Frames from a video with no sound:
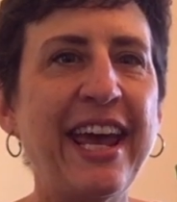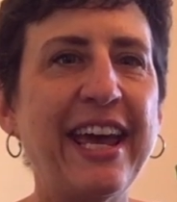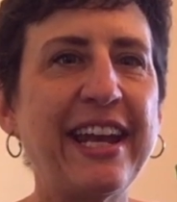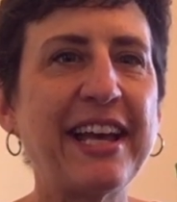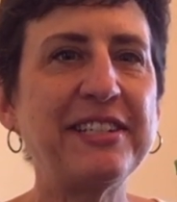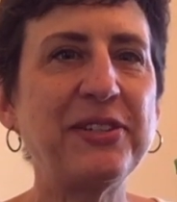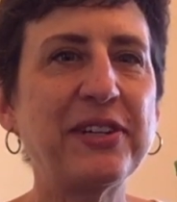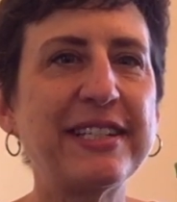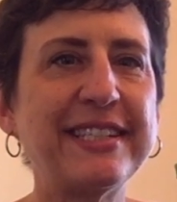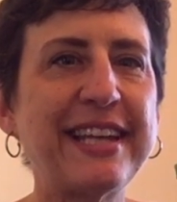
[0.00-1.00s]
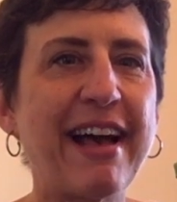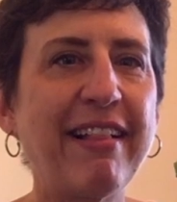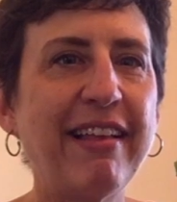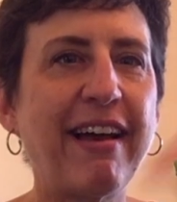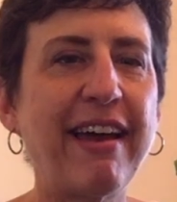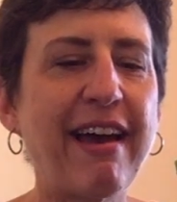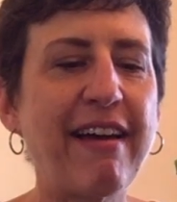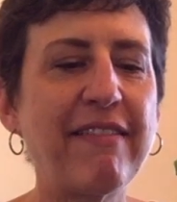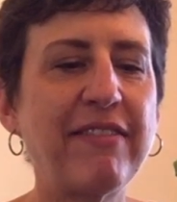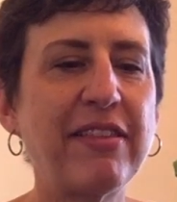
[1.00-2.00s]
And as you can tell, I
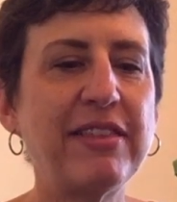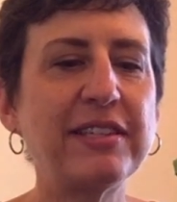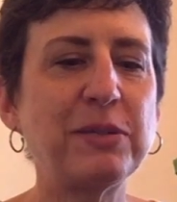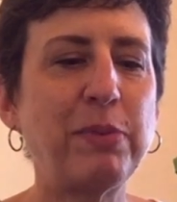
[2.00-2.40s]
have this